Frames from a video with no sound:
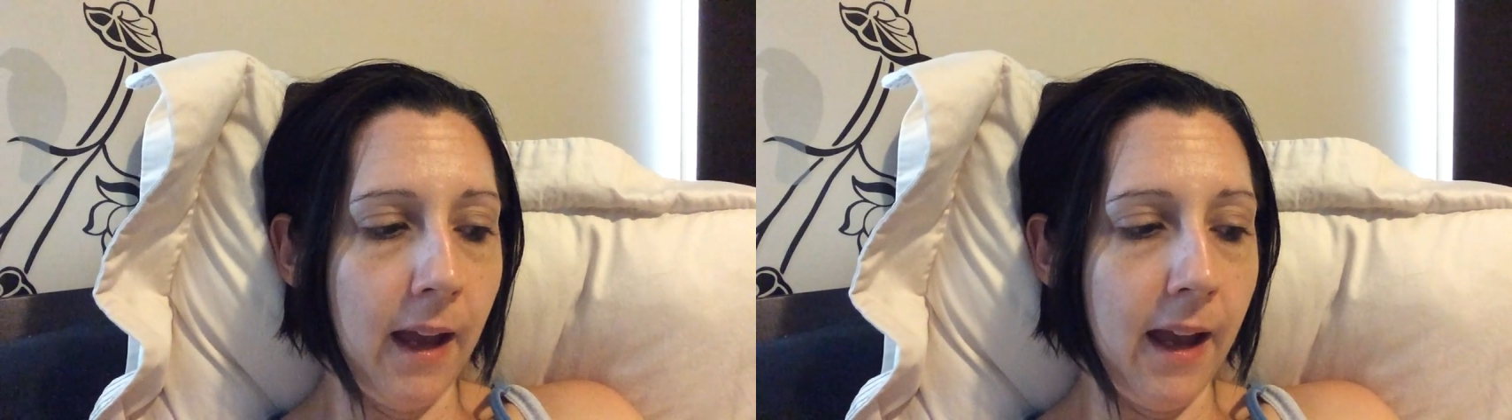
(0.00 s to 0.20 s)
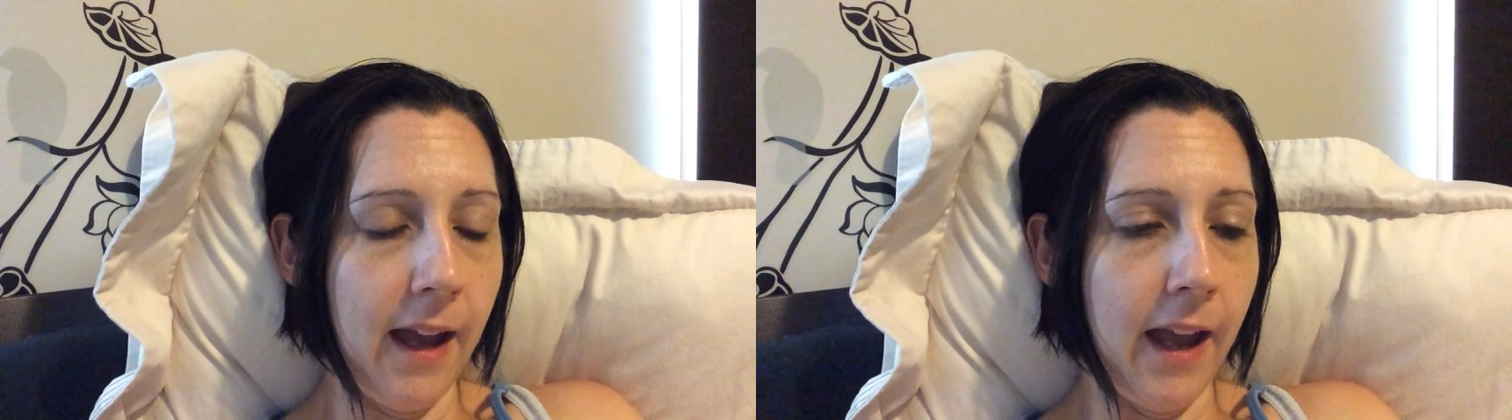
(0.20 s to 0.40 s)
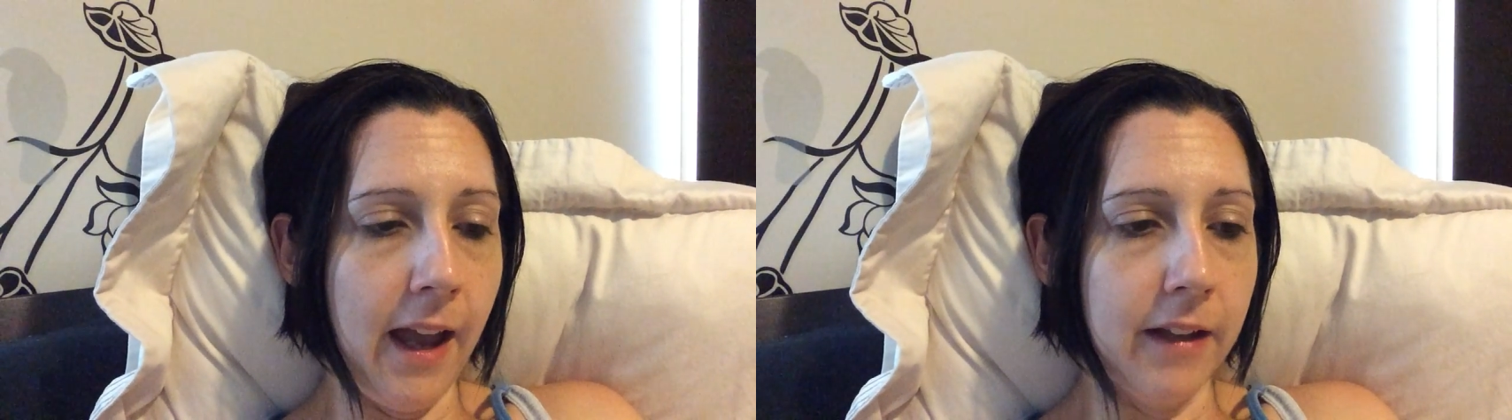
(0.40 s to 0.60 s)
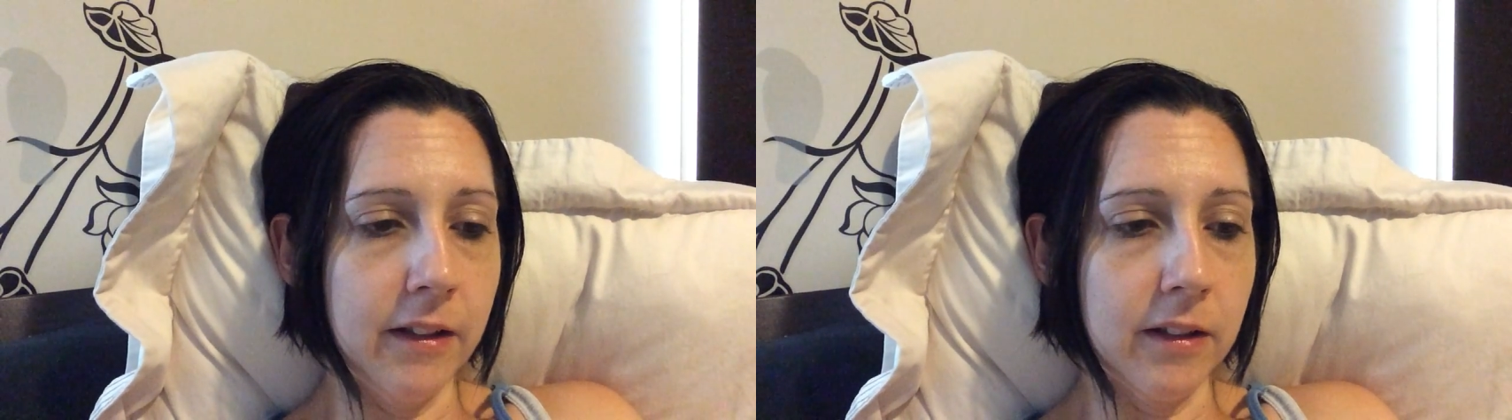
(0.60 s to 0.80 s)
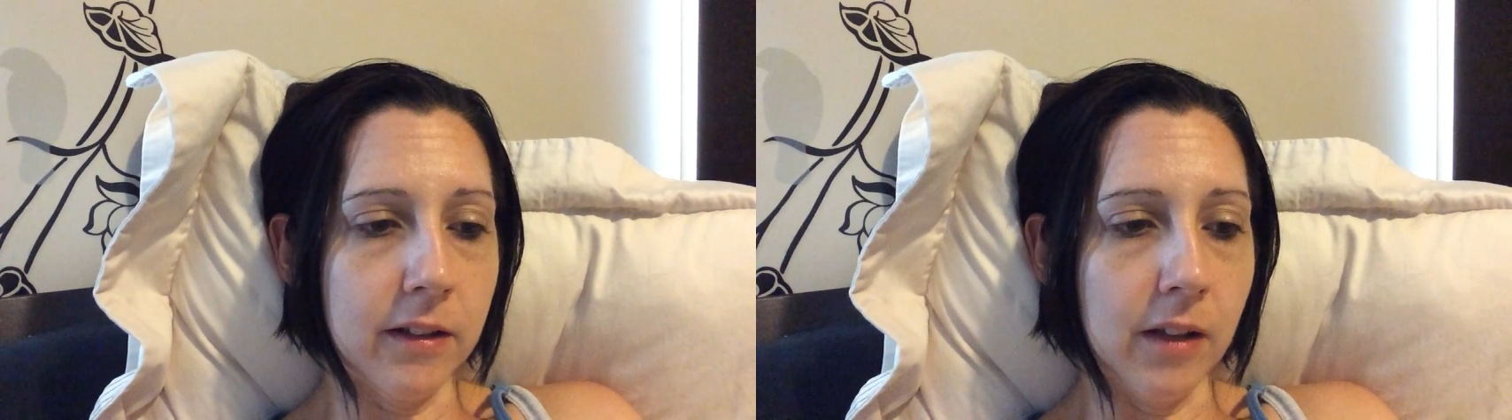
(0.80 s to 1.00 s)

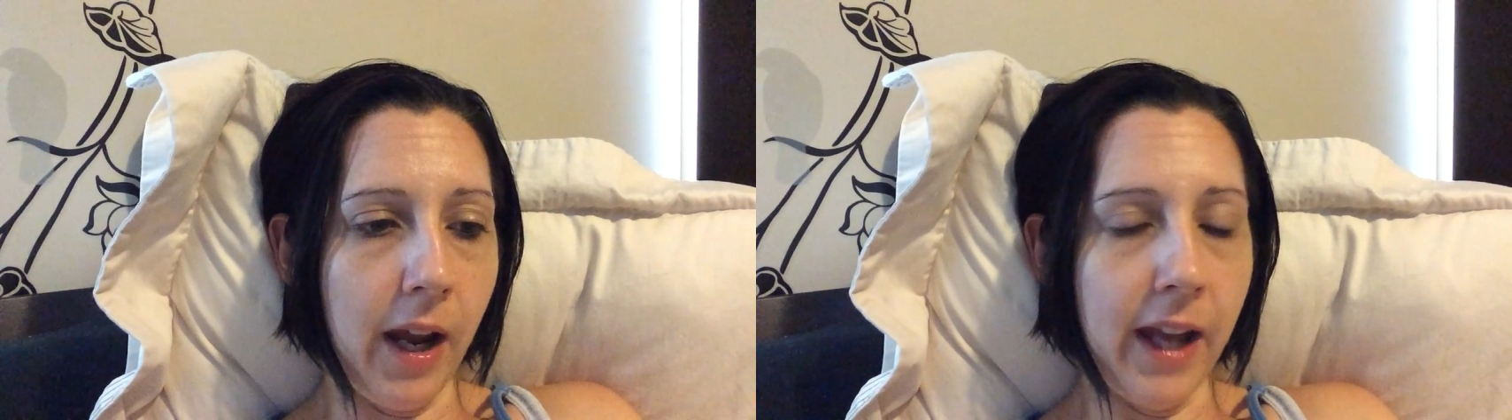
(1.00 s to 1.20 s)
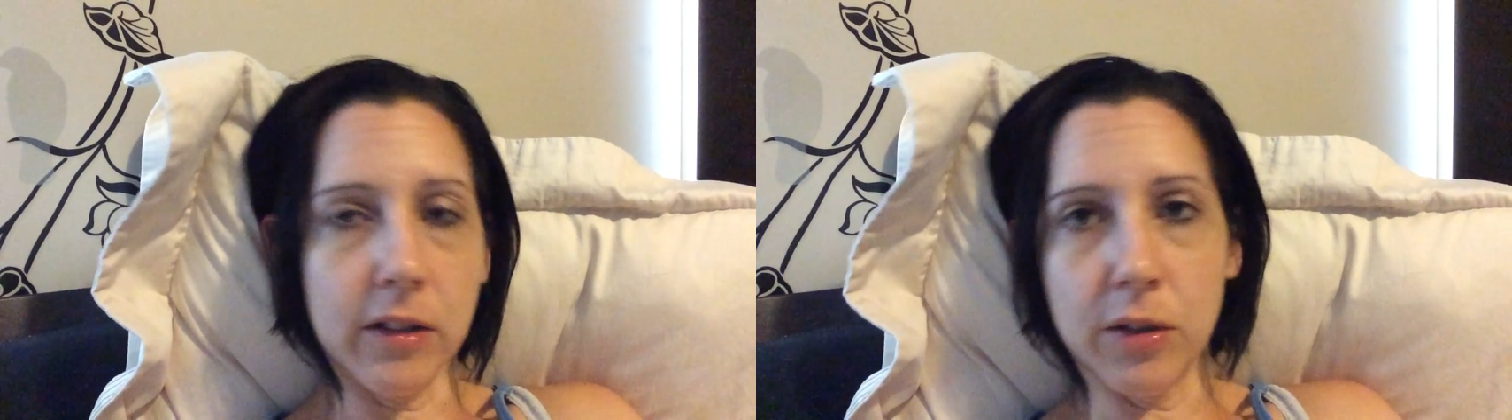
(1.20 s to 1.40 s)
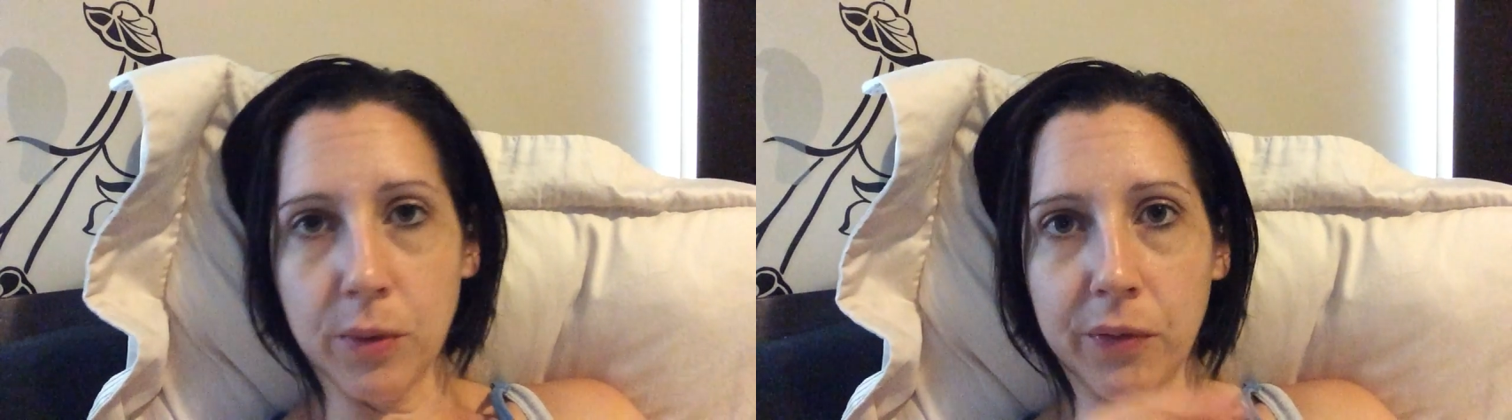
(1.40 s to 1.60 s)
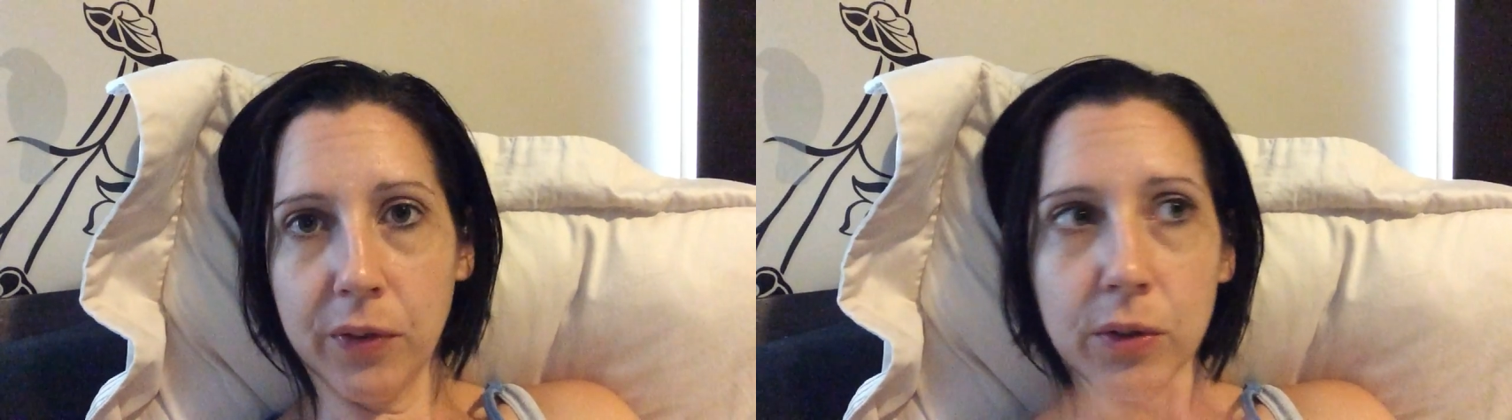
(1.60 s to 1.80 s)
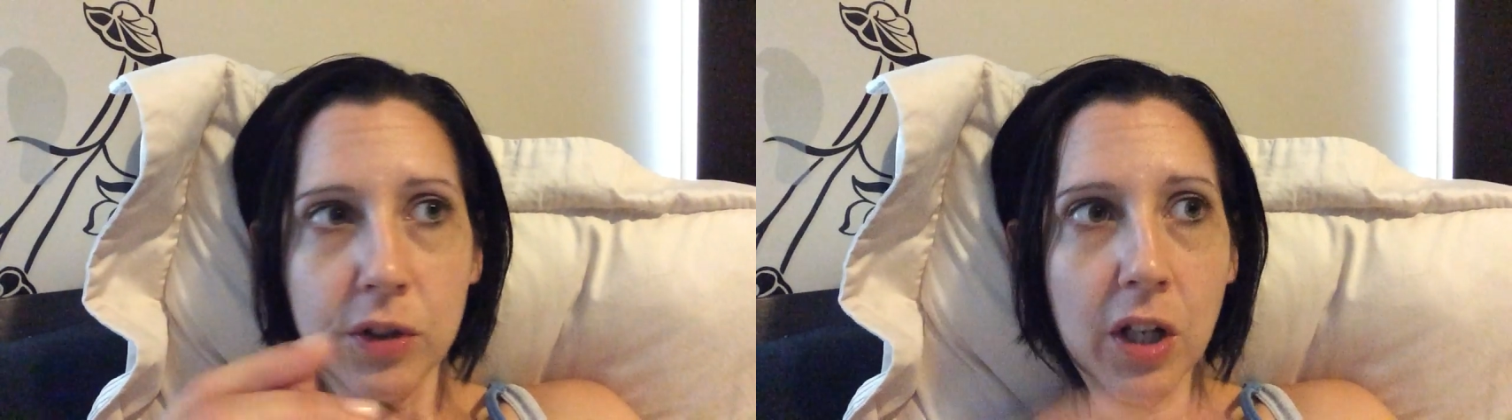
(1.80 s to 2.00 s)
and I had to do a
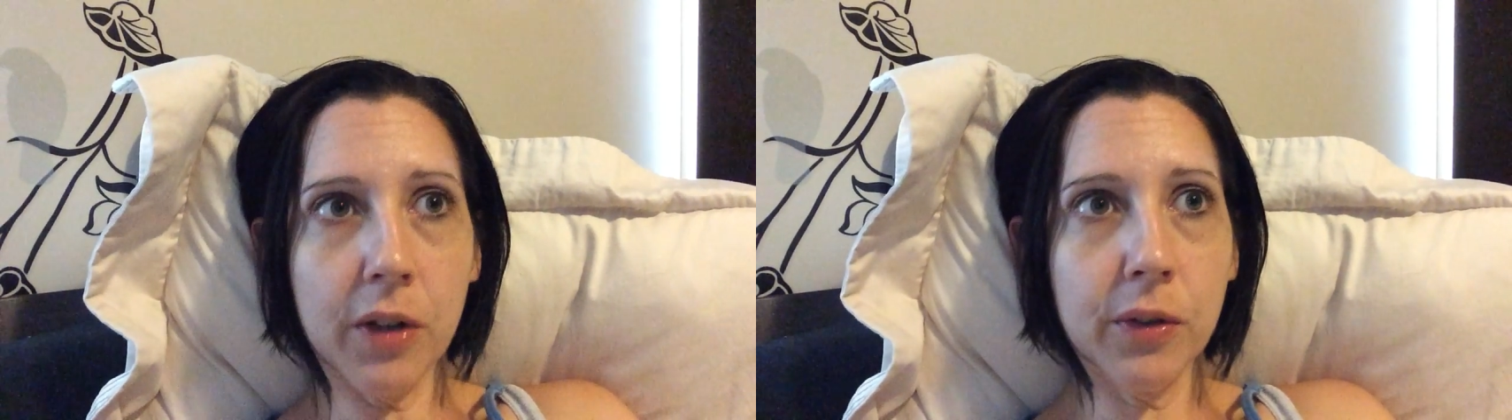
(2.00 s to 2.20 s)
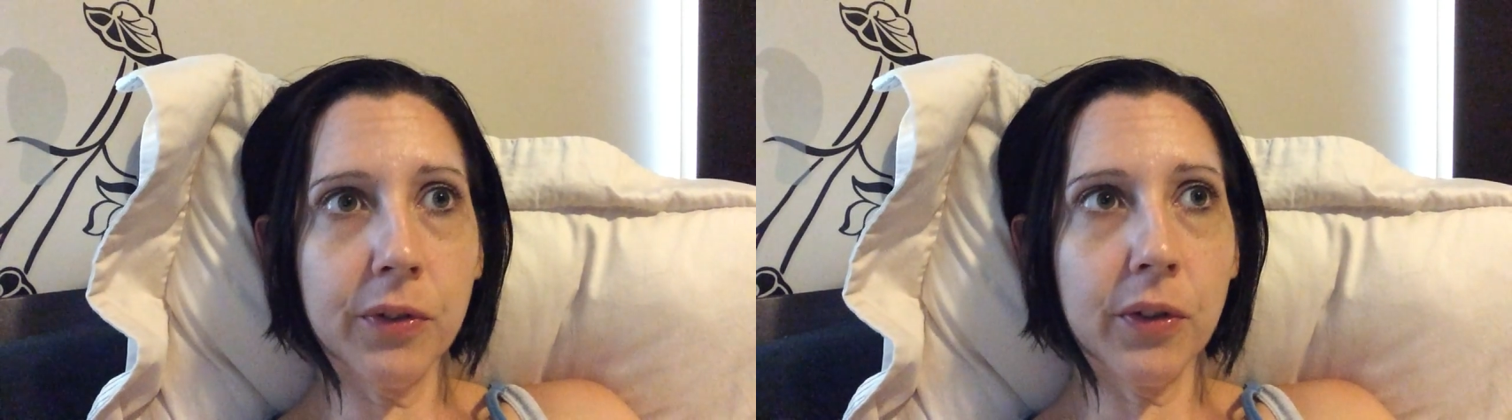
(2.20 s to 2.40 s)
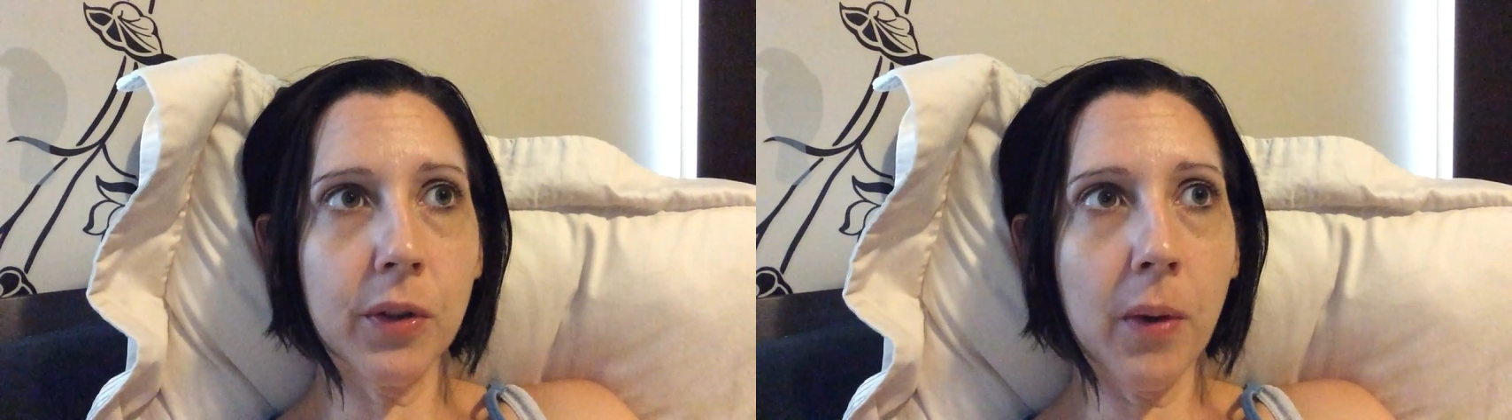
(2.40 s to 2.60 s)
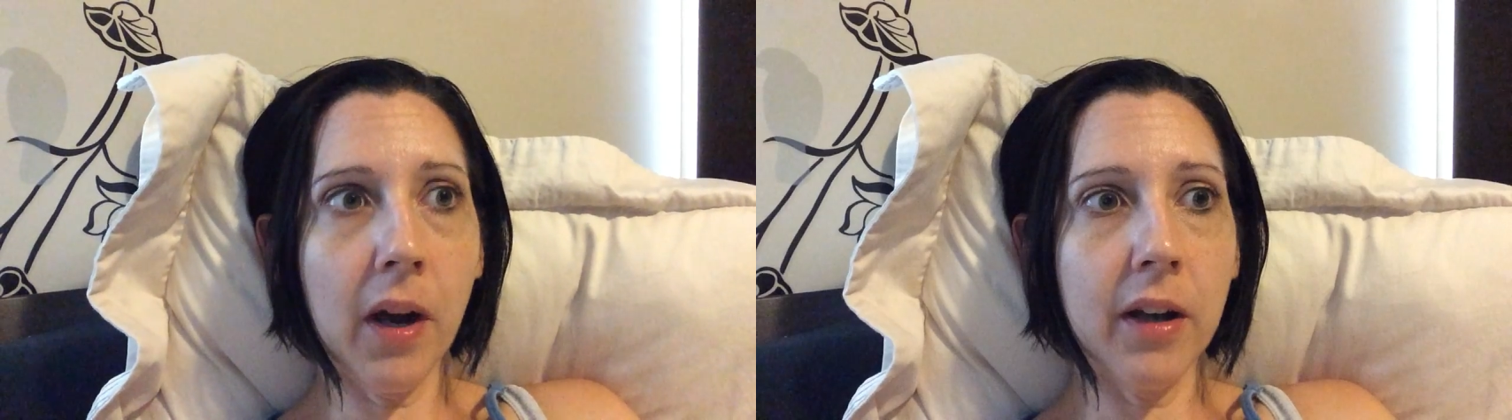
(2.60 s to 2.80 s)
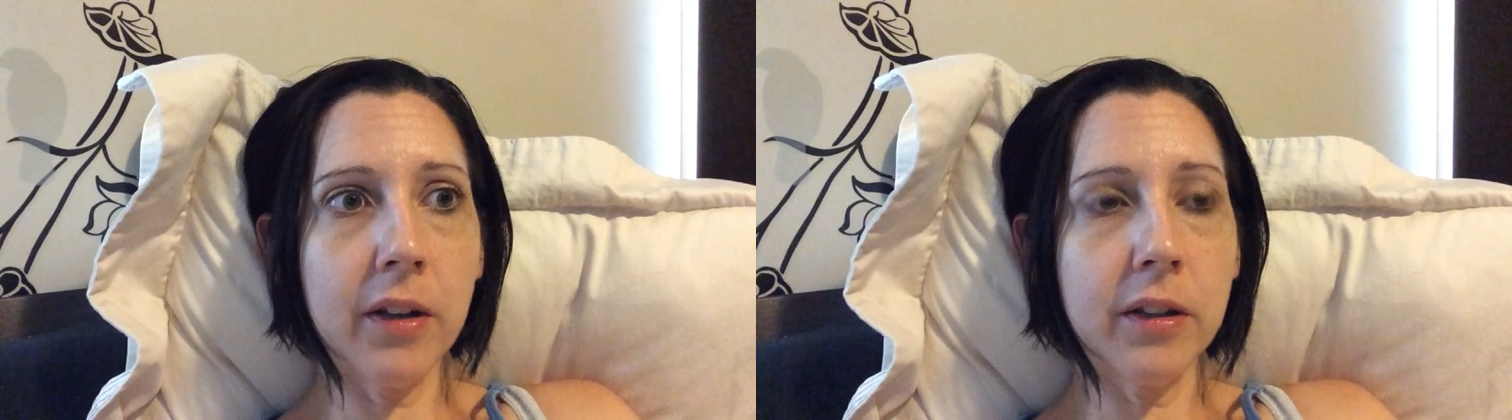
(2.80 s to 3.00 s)
food journal for a
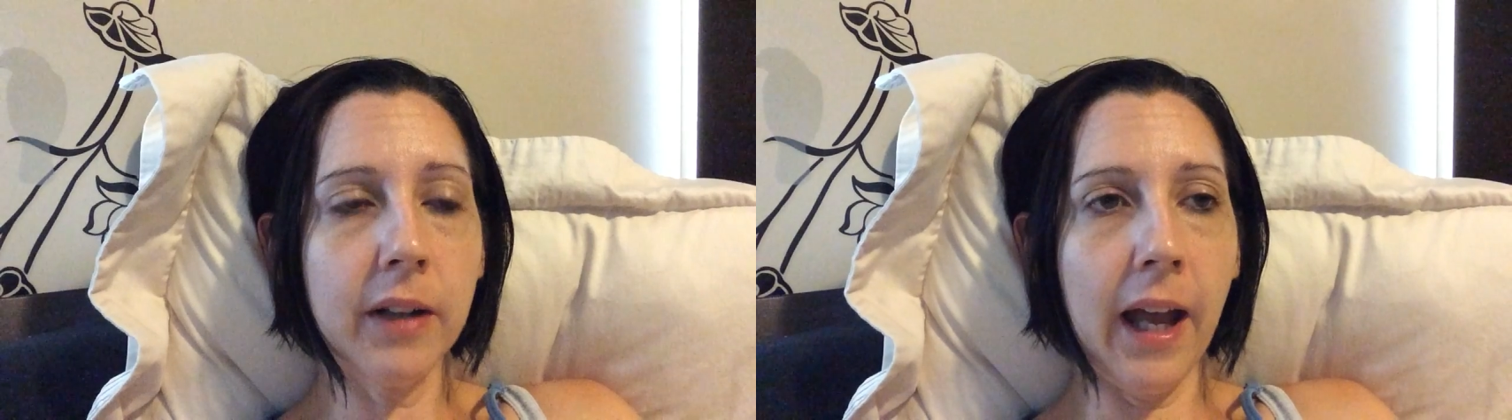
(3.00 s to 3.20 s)
while.